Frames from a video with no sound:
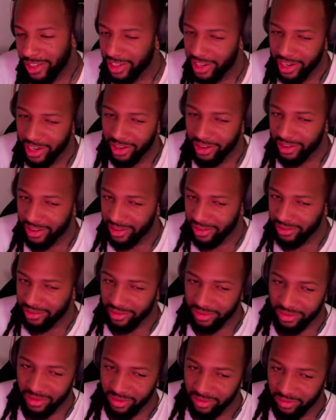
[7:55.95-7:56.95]
like
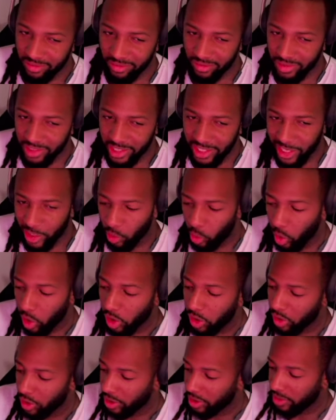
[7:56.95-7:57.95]
did work
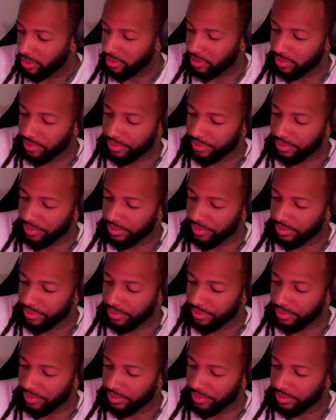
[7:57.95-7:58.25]
on them.